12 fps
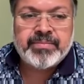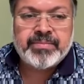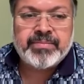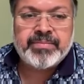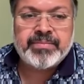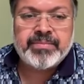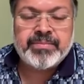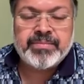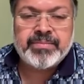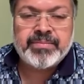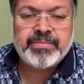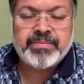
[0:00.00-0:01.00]

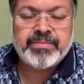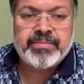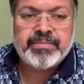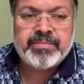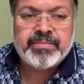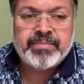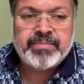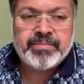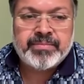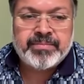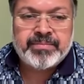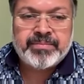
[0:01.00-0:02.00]

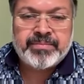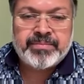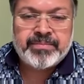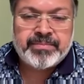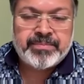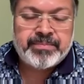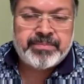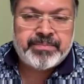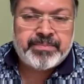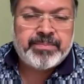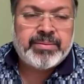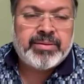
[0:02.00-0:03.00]

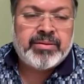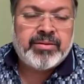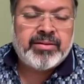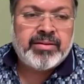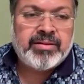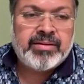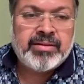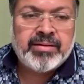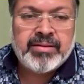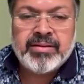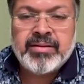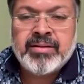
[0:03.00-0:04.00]

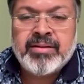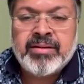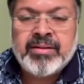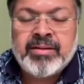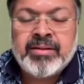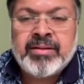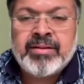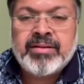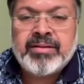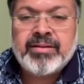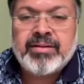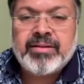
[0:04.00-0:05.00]

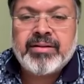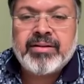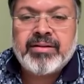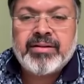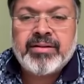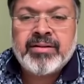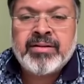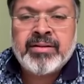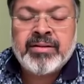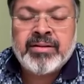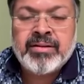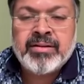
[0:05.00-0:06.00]

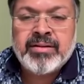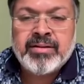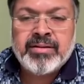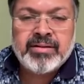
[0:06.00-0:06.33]
No words are spoken by the person on screen.